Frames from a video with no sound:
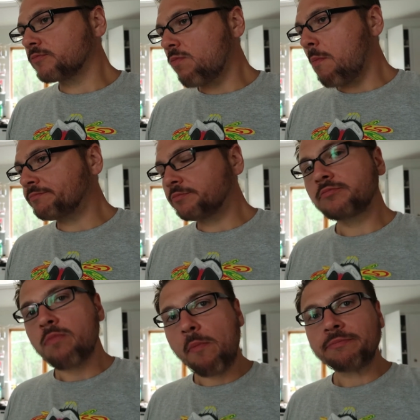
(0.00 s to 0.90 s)

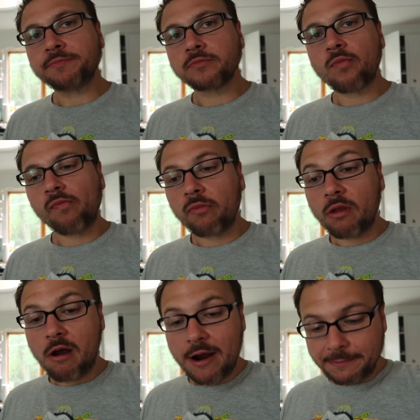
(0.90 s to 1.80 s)

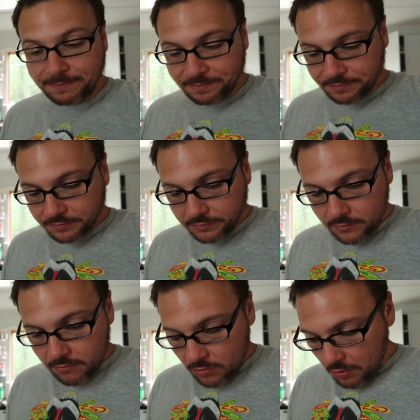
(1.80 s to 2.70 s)
want one. All right. All right?